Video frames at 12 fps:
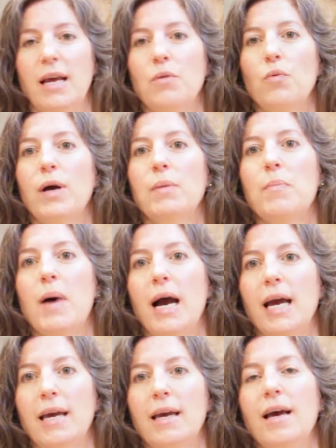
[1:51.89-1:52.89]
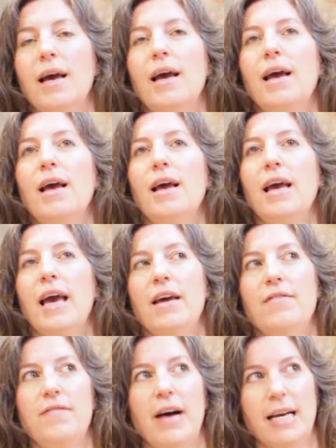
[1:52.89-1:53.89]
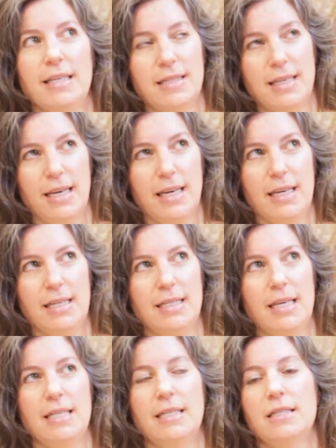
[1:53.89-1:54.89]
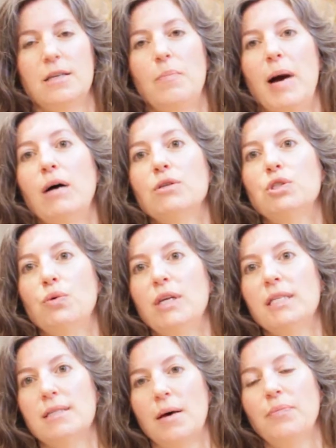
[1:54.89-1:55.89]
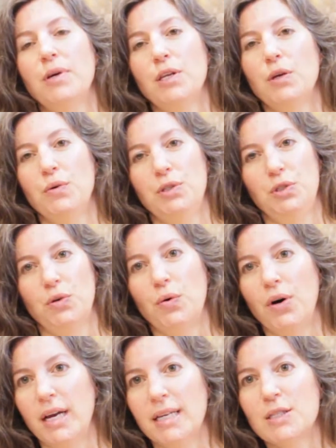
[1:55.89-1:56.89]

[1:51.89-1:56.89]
And what my advice is it's about doing something you enjoy.